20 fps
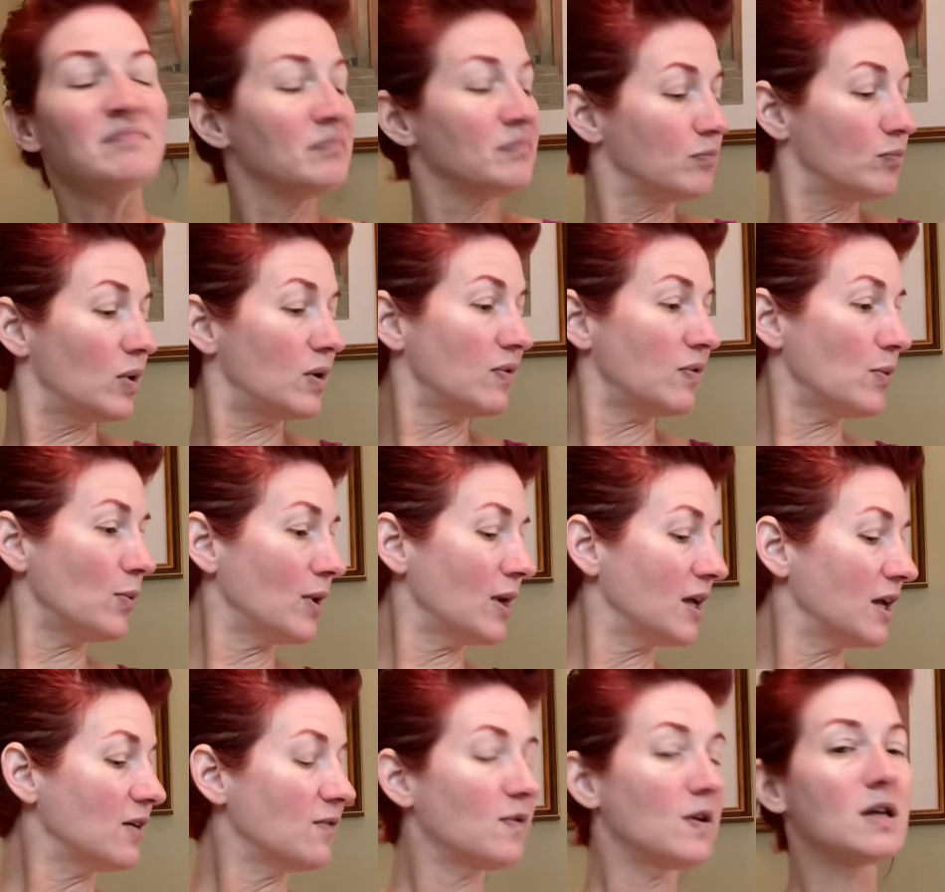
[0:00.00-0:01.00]
But if you want to
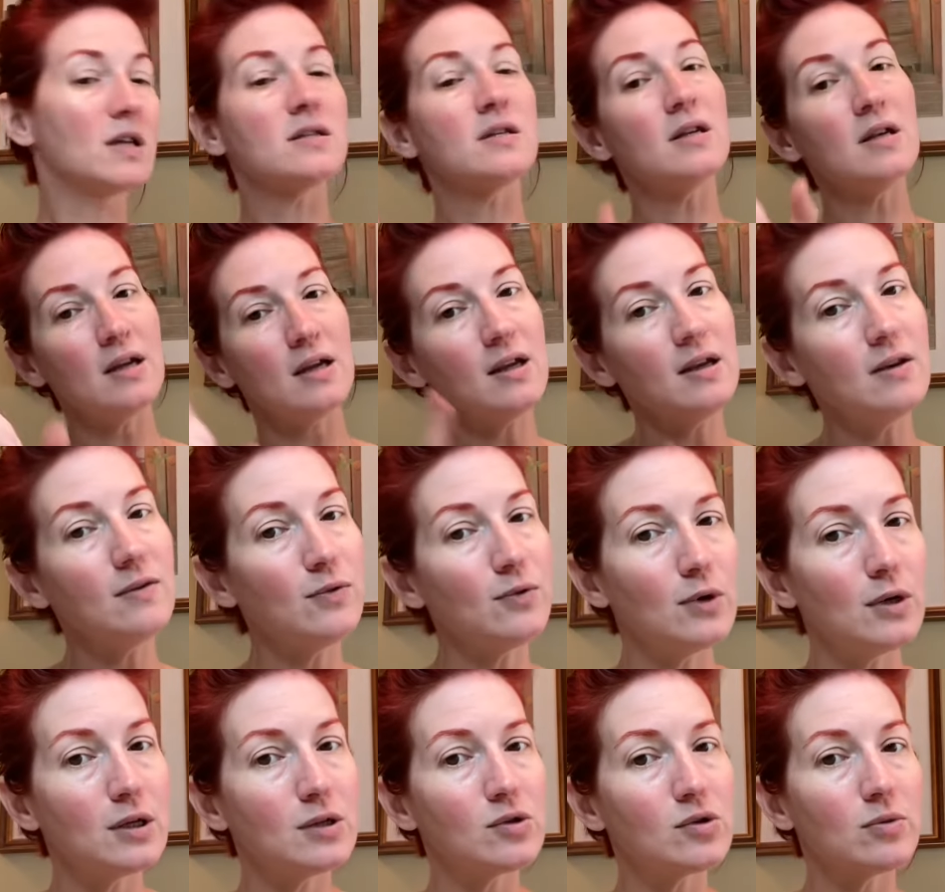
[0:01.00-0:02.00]
get fancy, and if you're
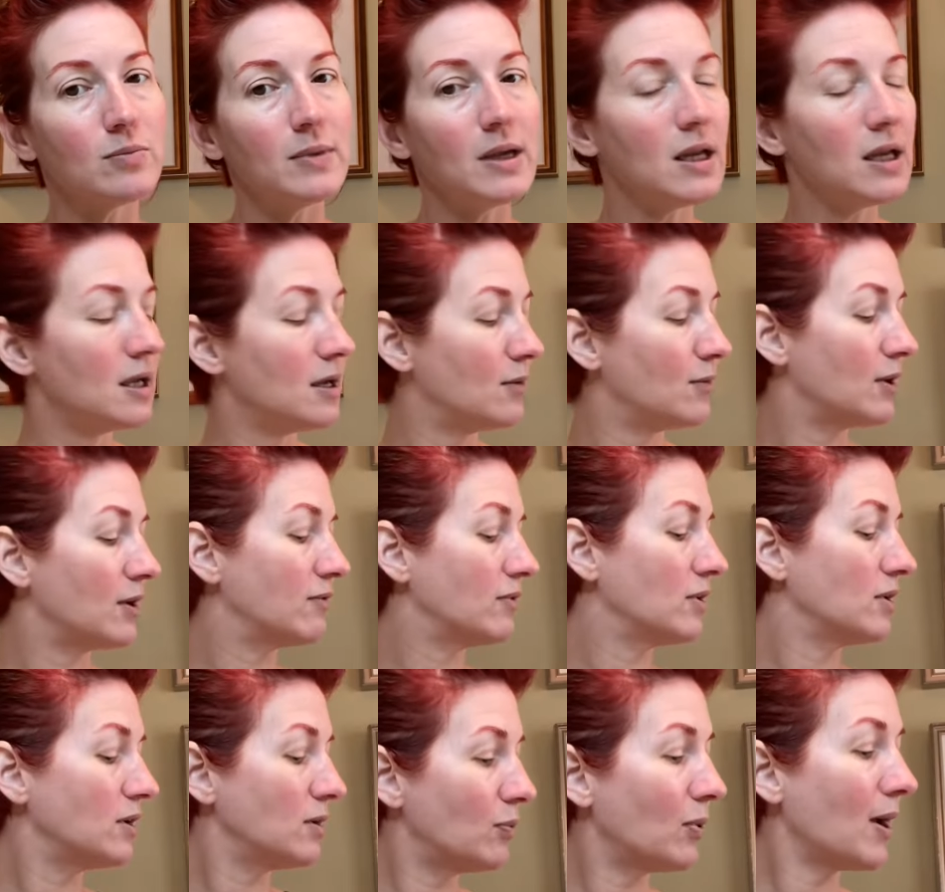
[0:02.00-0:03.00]
an intermediate weaver,
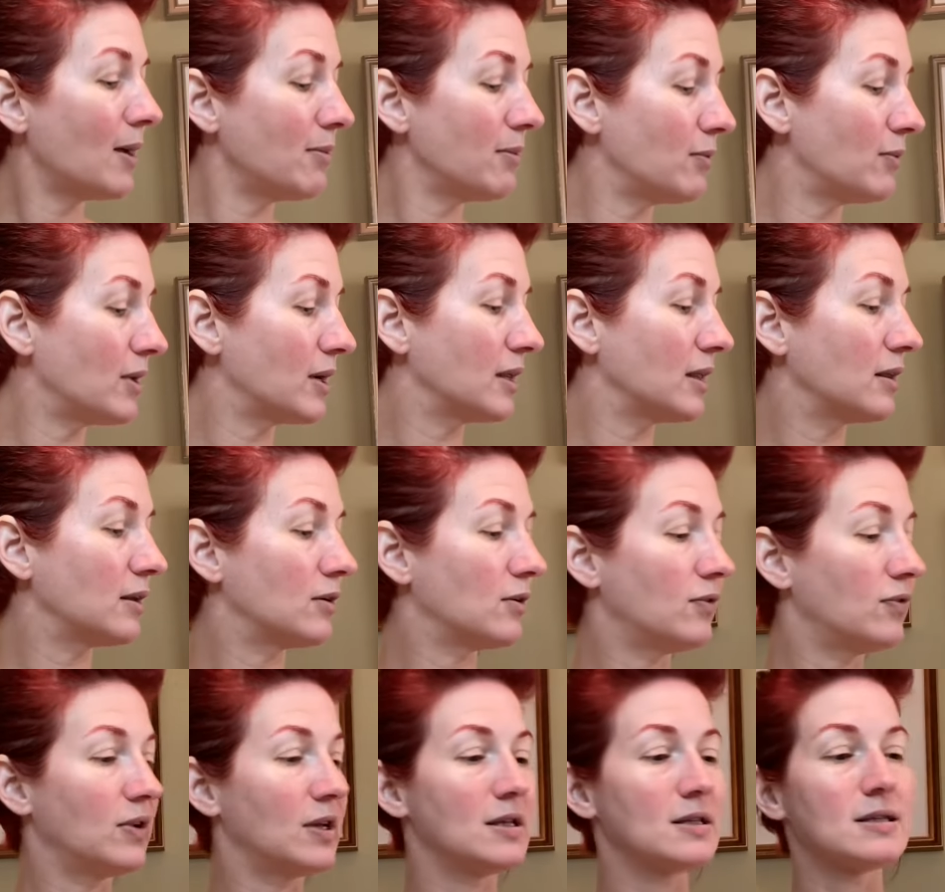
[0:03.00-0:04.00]
you probably want to get a little
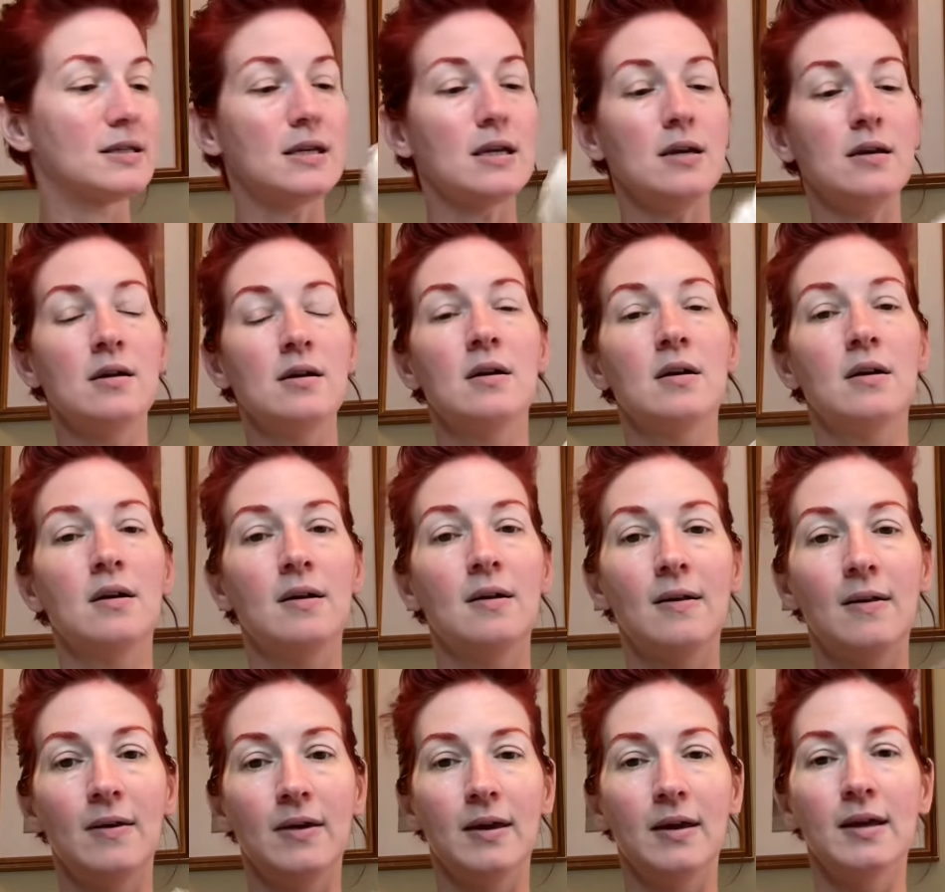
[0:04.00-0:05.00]
fancy.
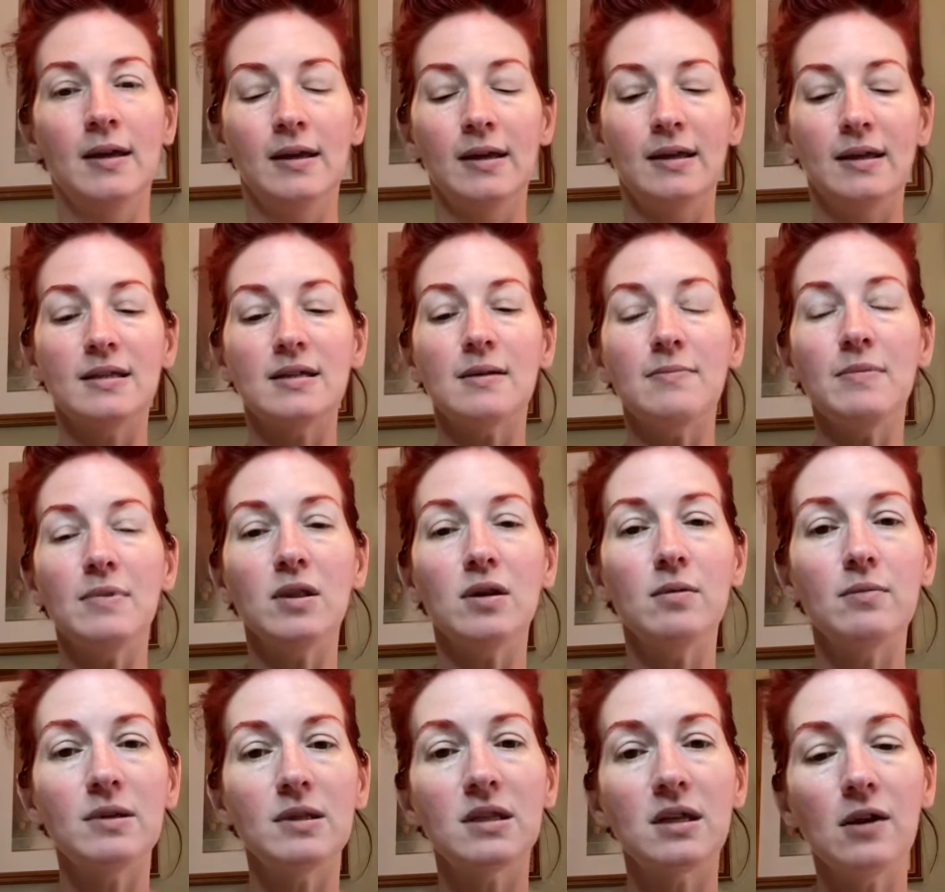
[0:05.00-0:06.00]
Get something a little
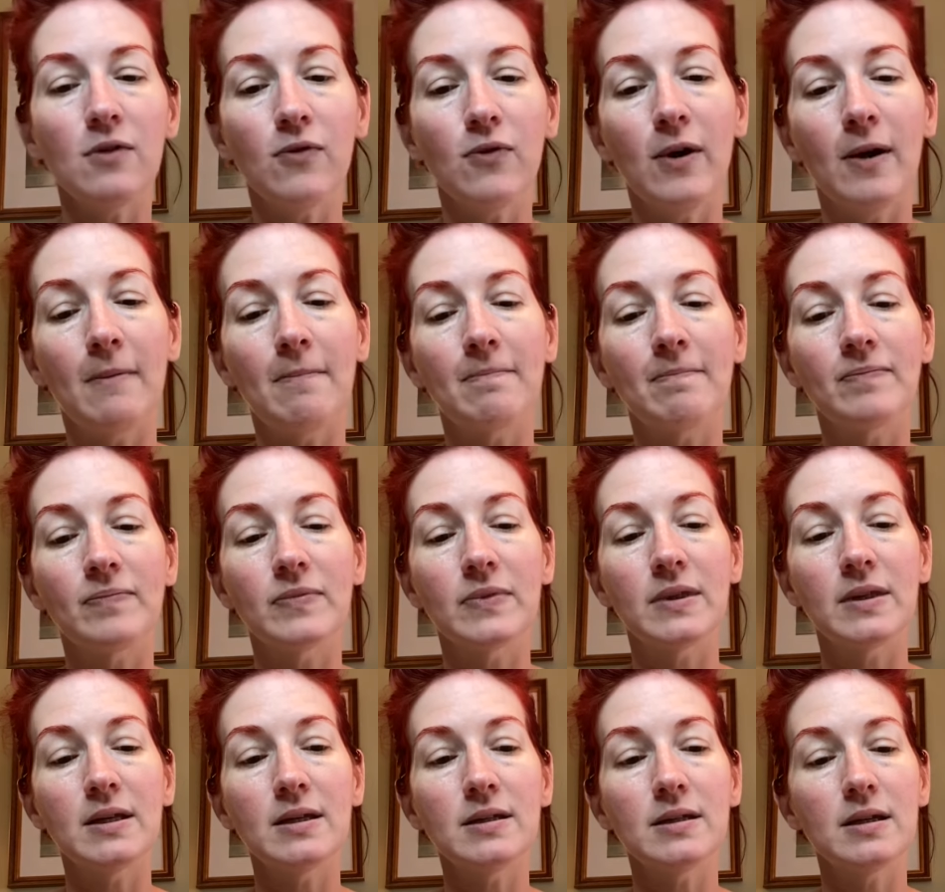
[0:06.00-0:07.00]
bit different.
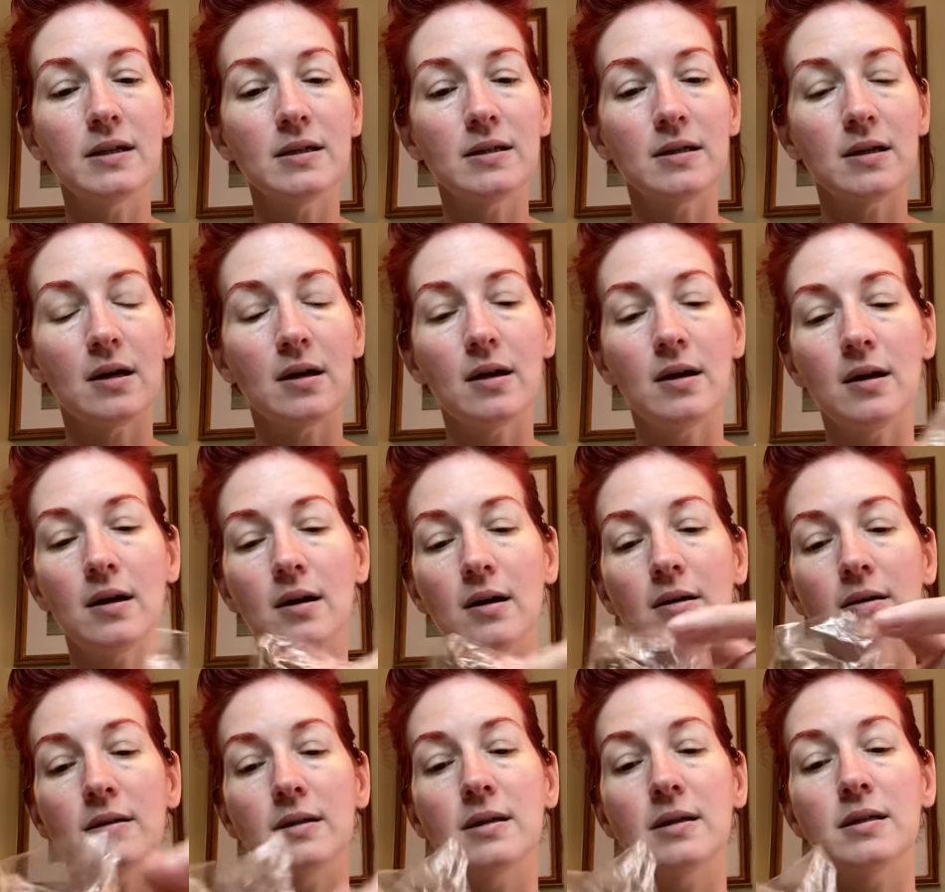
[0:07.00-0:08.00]
This is
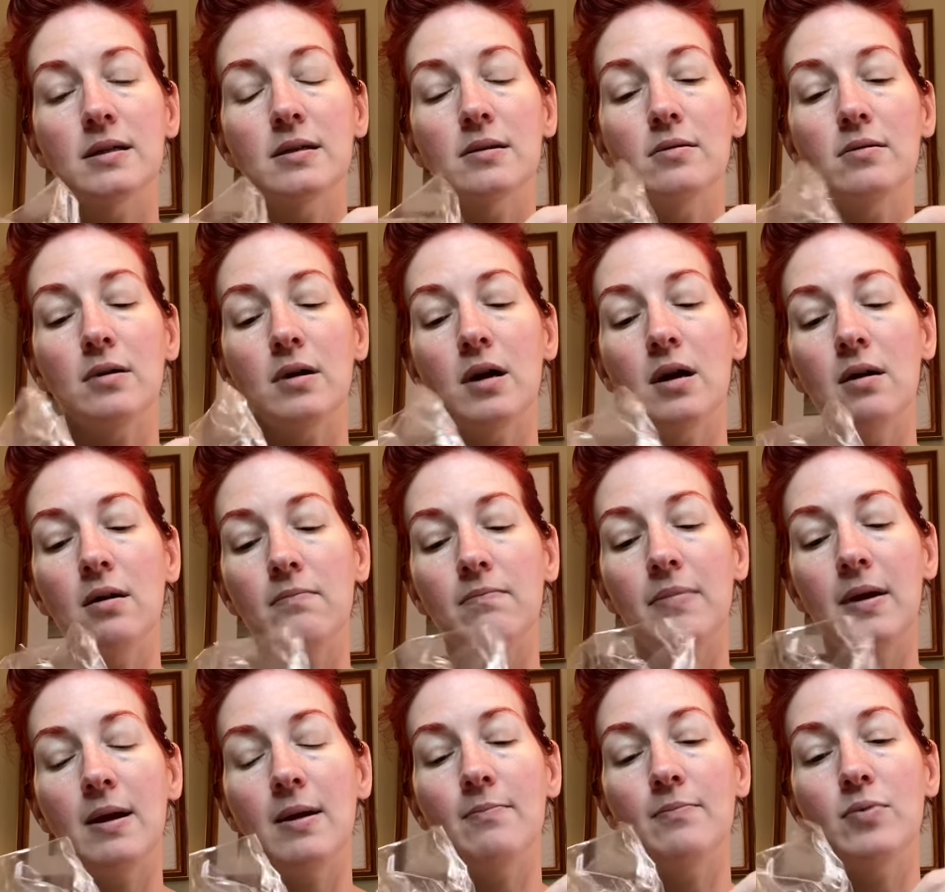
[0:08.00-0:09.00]
a silk
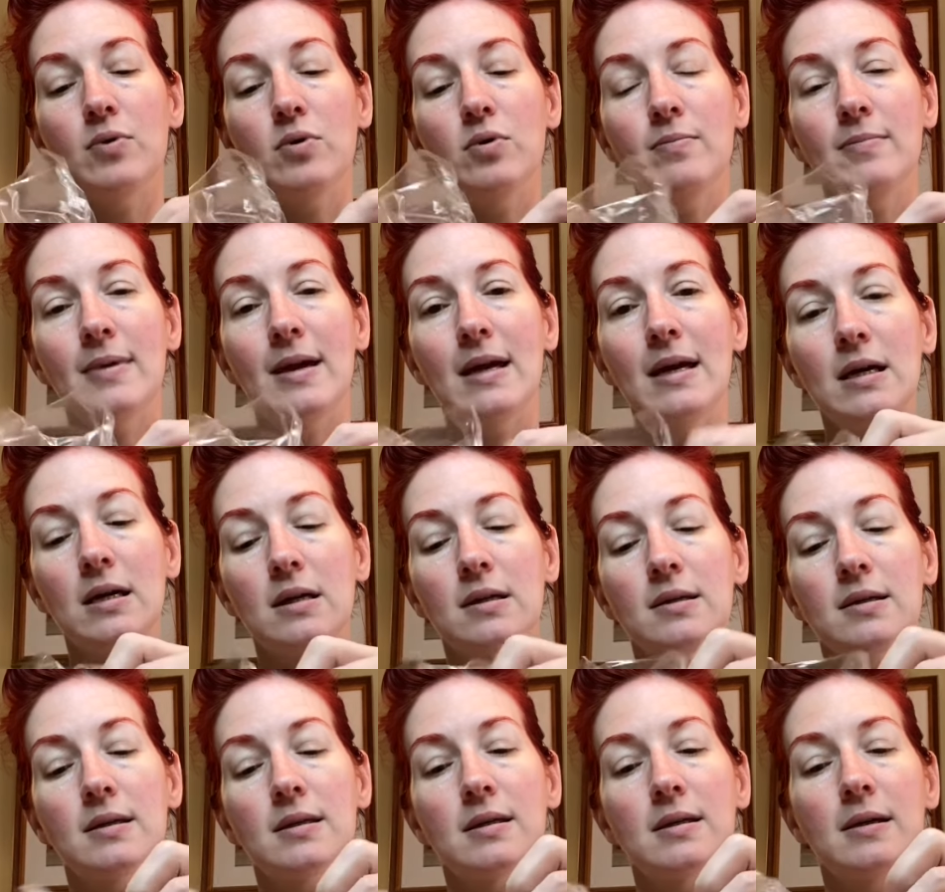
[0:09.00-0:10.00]
bamboo
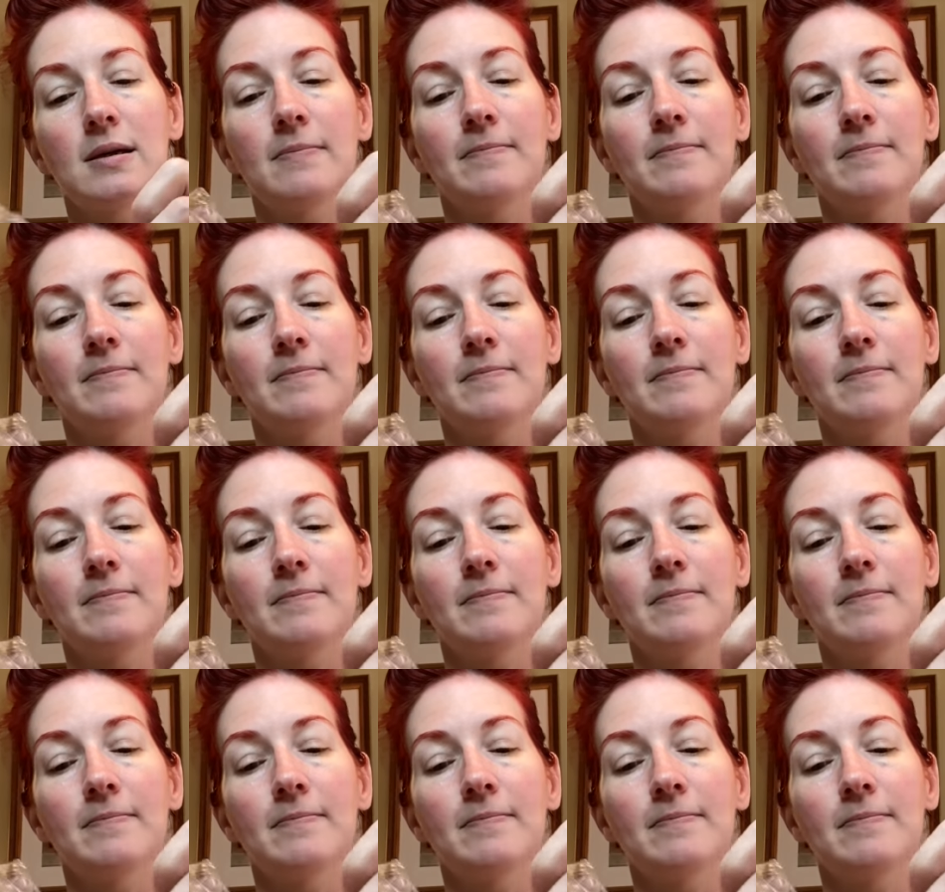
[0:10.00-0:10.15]
mix